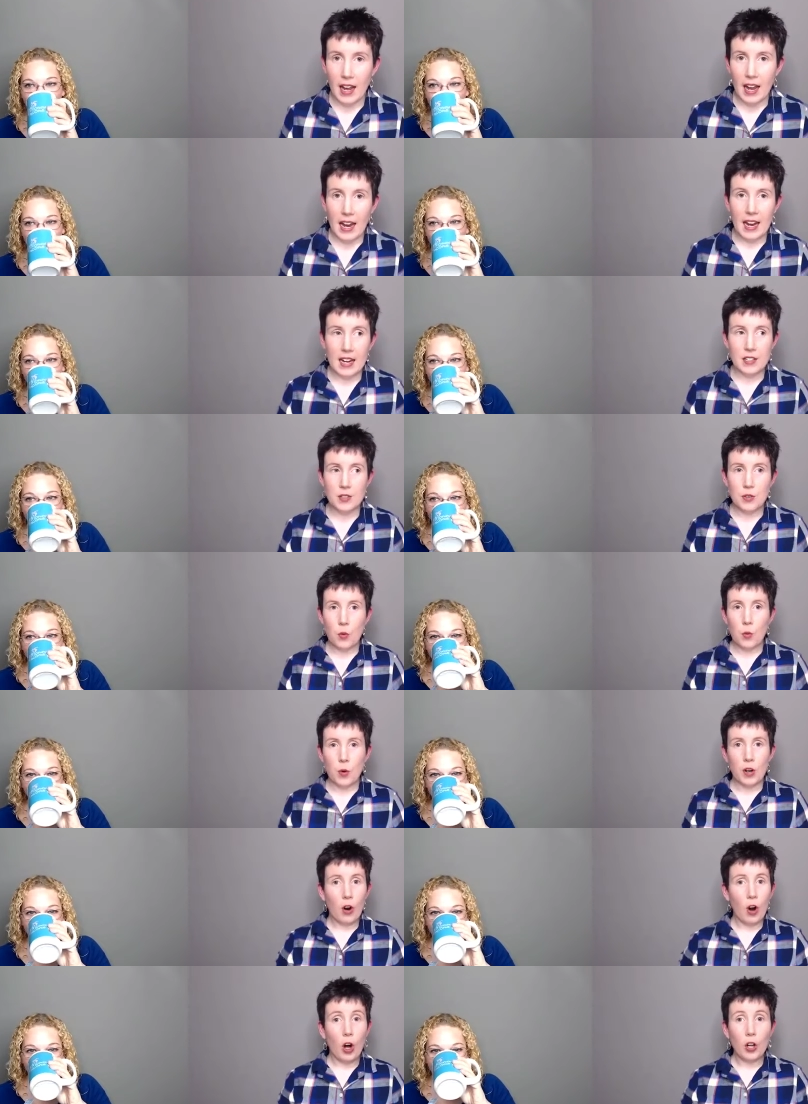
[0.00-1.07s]
Speaker 1: And we're
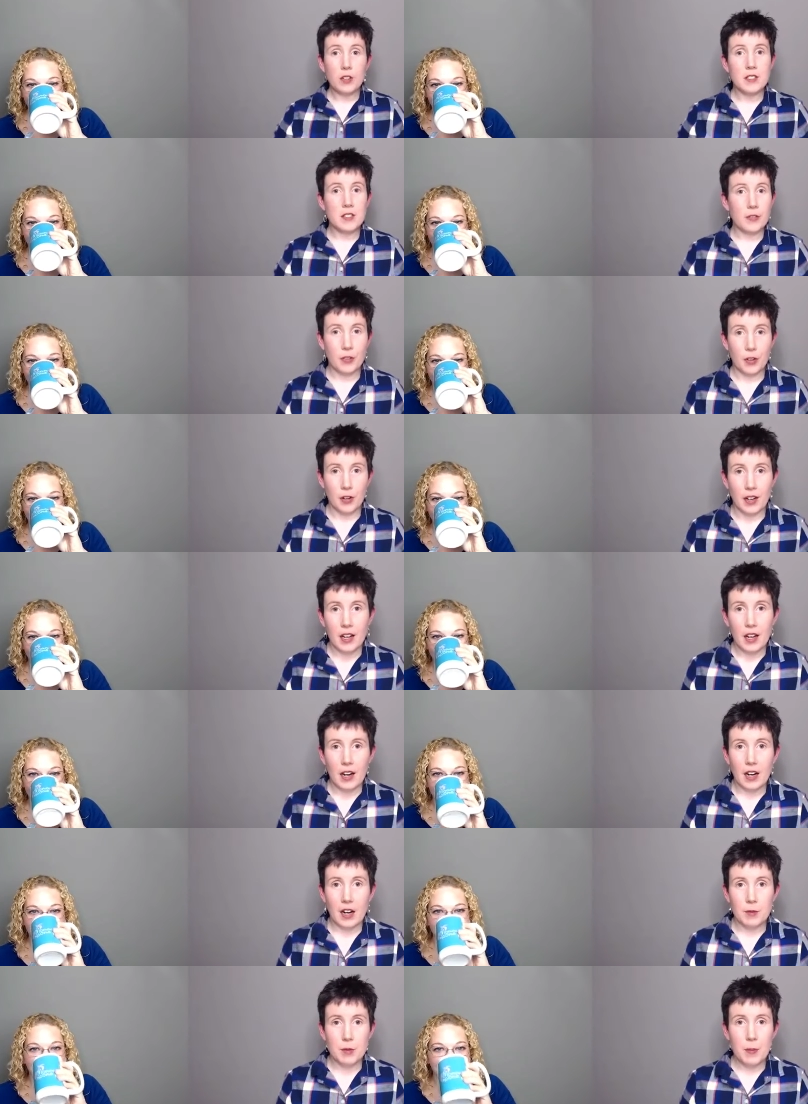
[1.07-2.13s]
all different. Um,
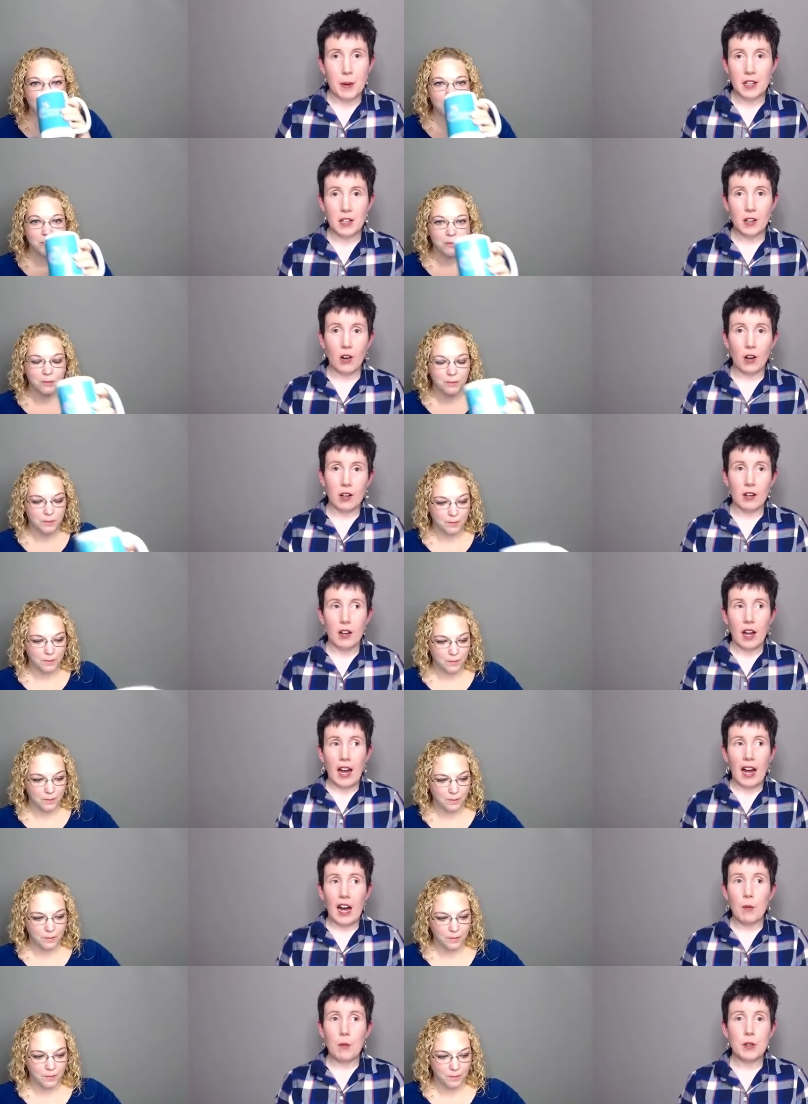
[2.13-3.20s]
depending on how
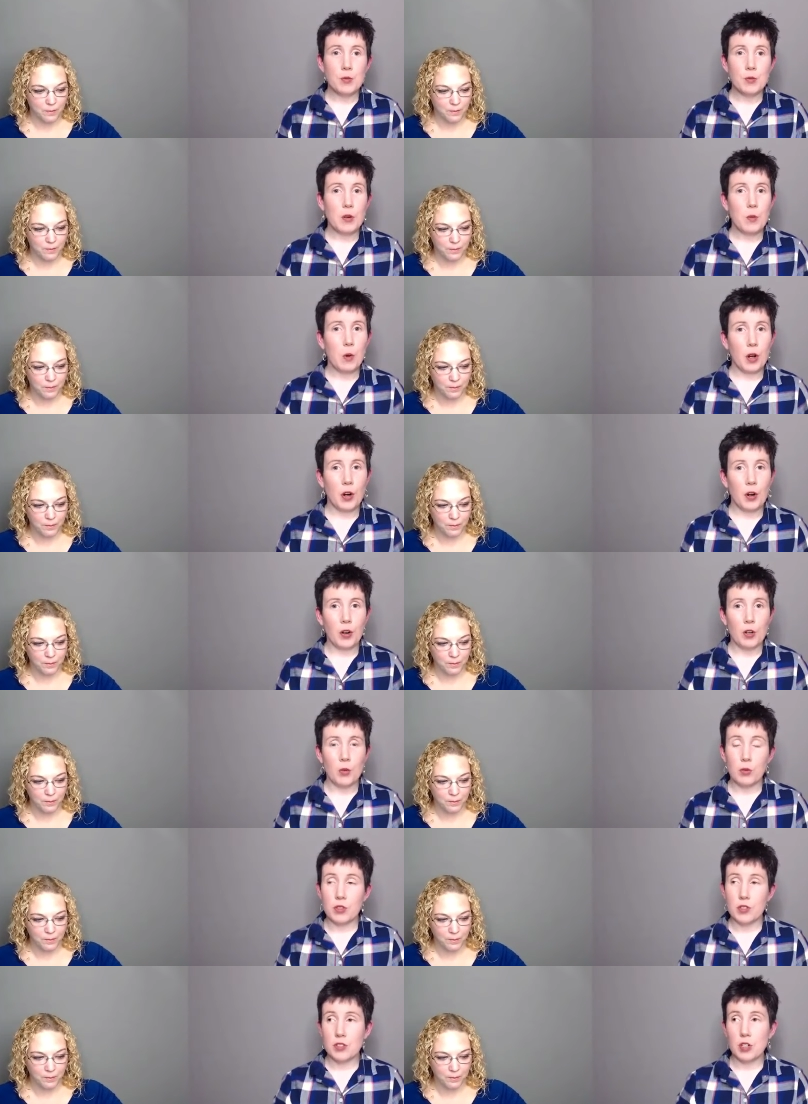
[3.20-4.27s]
much we want to earn, will
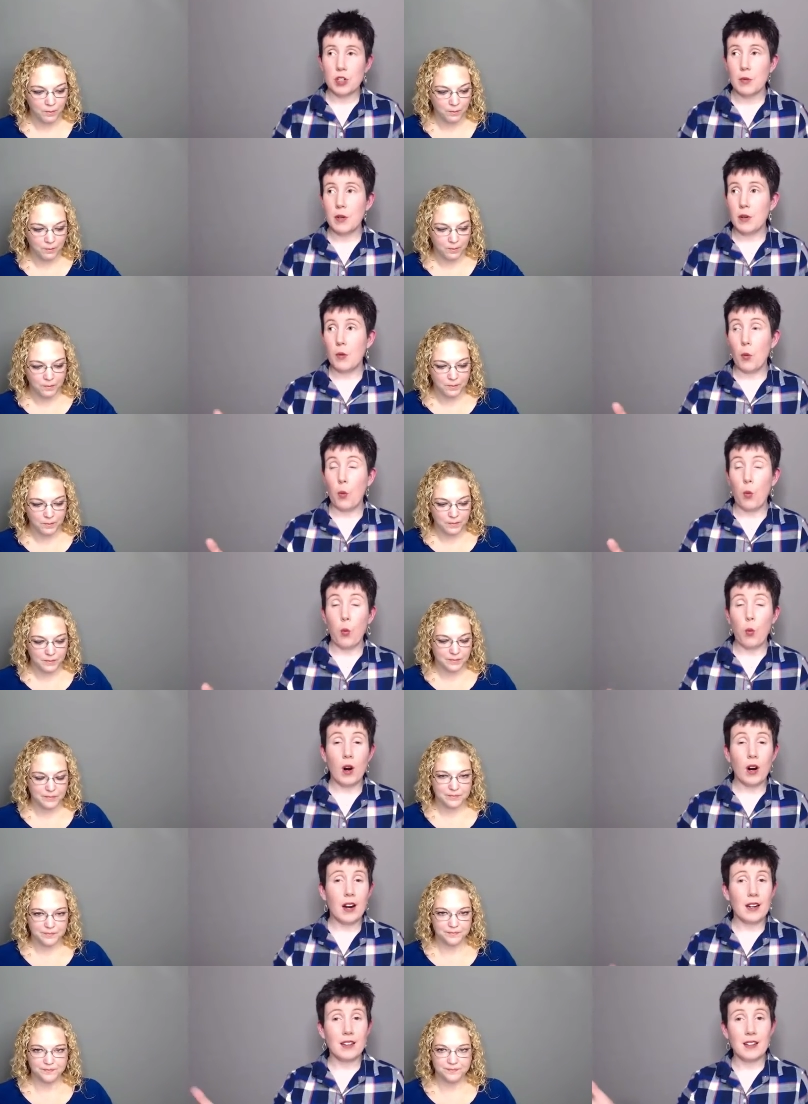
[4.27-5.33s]
determine what
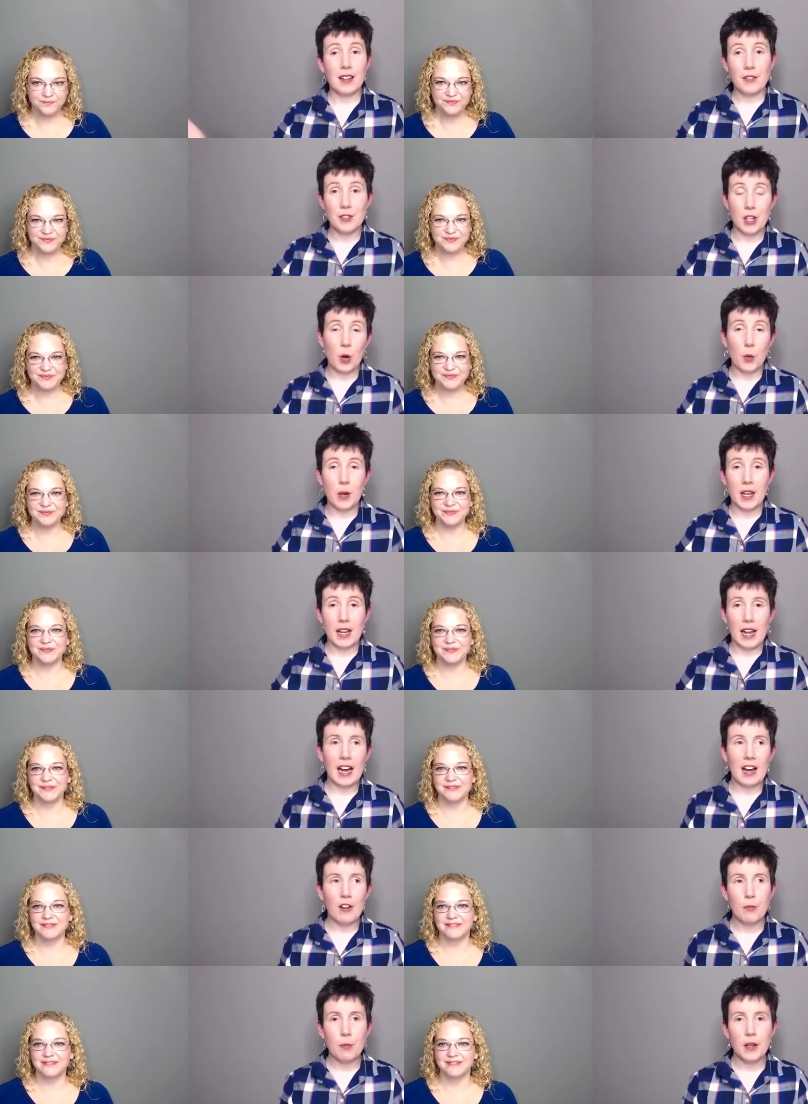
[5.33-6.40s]
kind of lifestyle we can have.
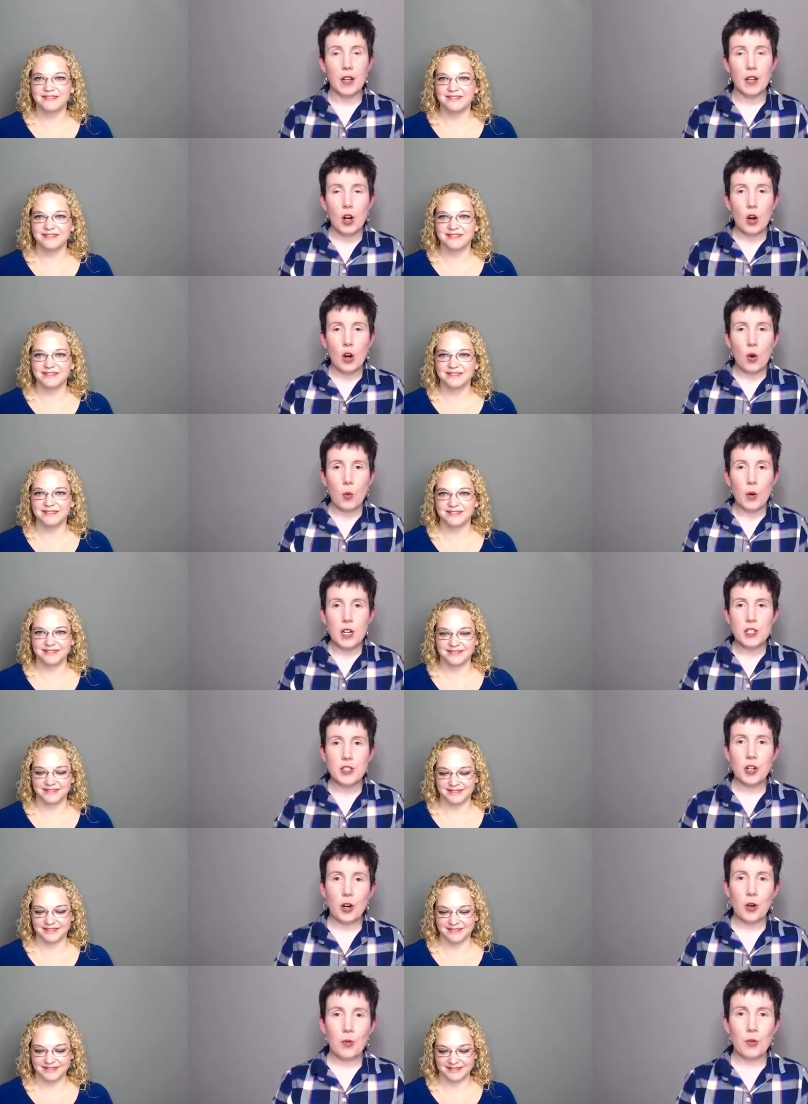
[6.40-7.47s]
But we
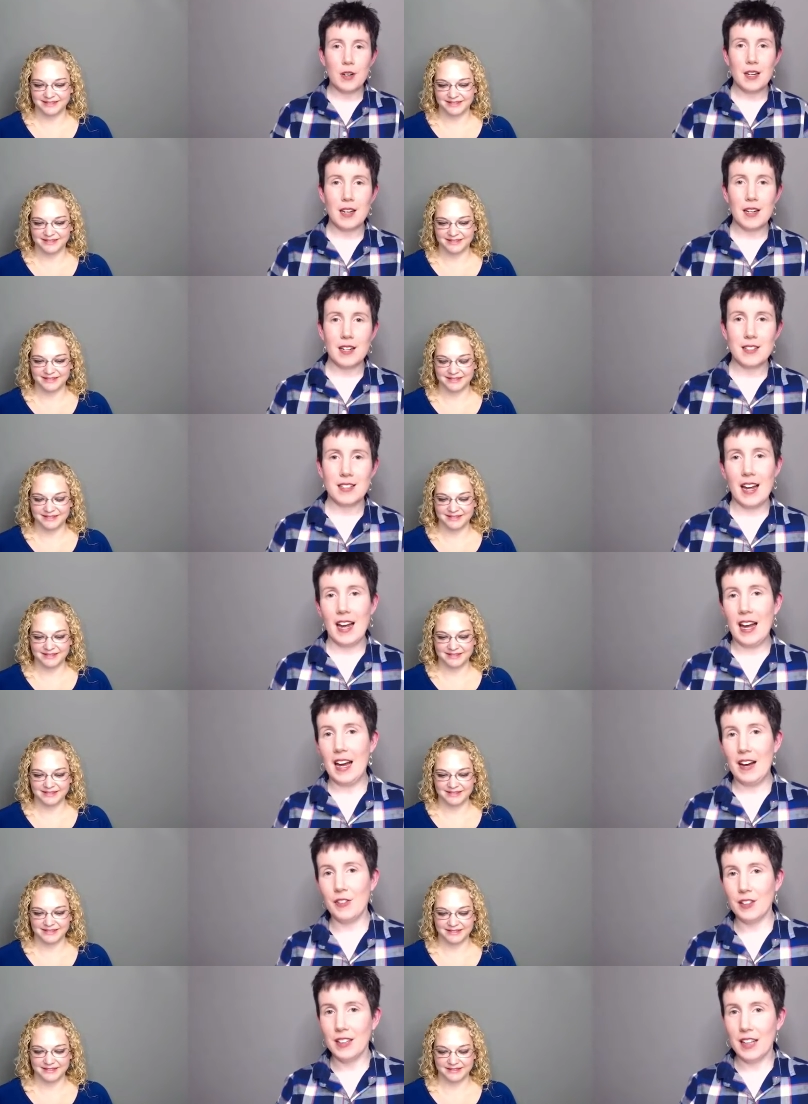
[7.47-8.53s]
don't need to have a
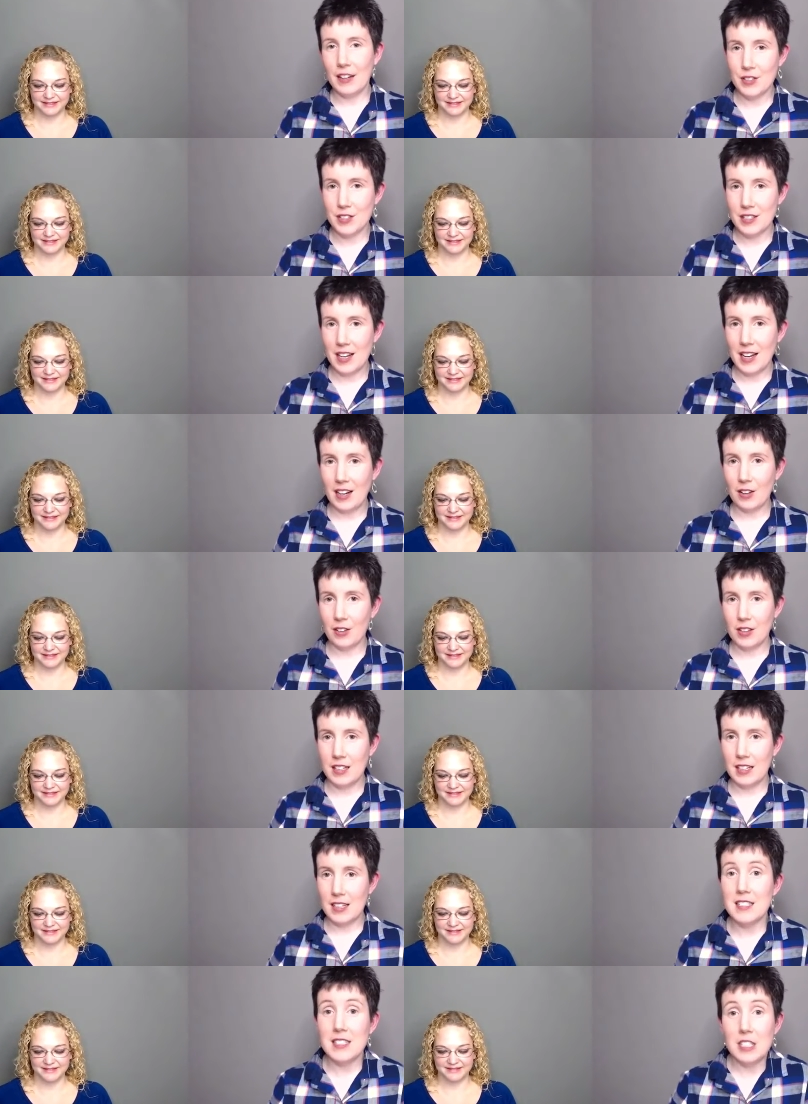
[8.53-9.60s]
lifestyle that
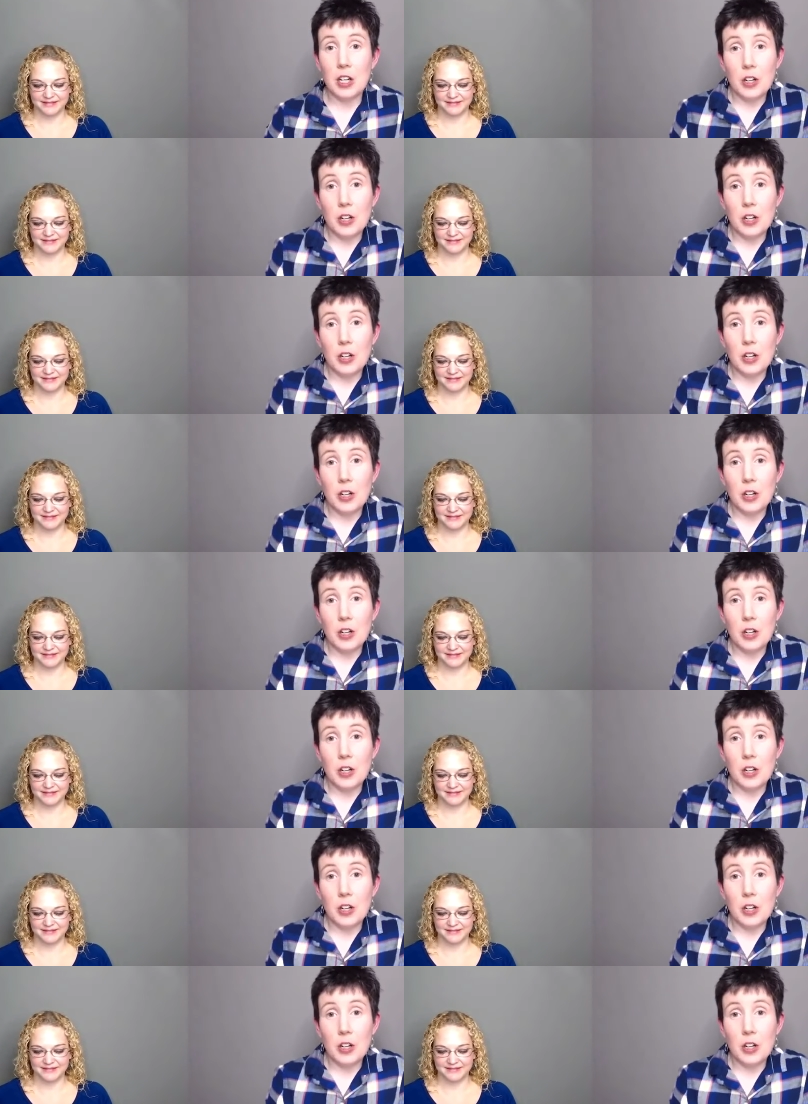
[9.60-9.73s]
isn't